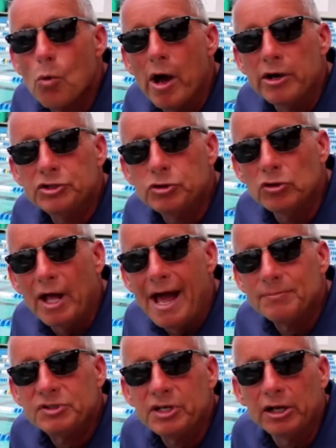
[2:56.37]
one or two
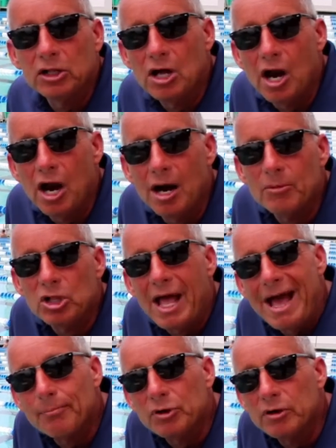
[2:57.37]
laps single arm, a lap